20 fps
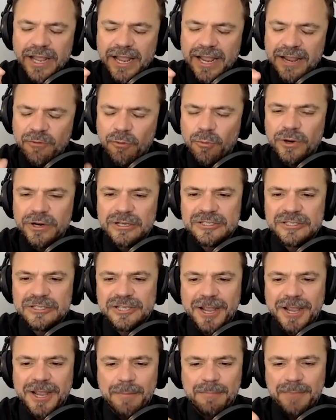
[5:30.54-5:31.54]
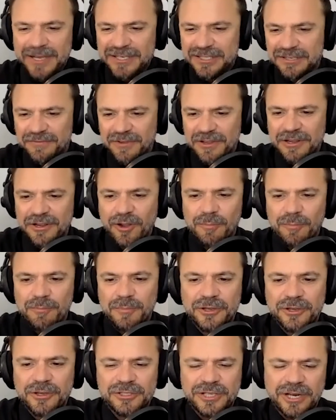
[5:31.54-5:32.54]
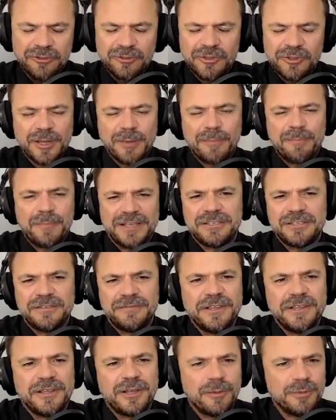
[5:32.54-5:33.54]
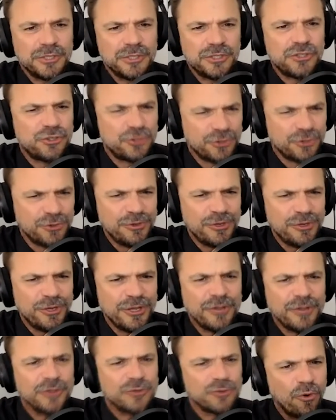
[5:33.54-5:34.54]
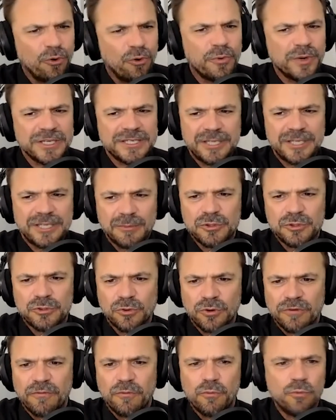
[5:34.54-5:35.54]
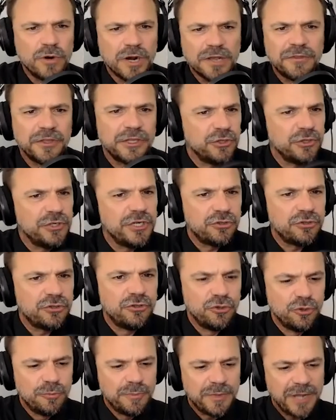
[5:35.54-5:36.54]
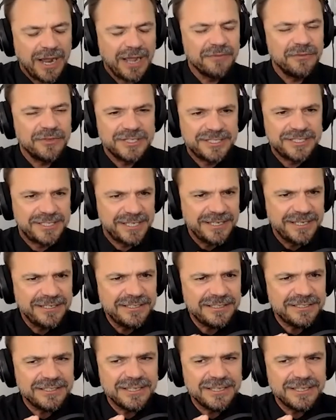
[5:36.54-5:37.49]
ever want to say a passive income, because I don't think a passive income is true. There's always some sort of work that you need to do behind the scenes,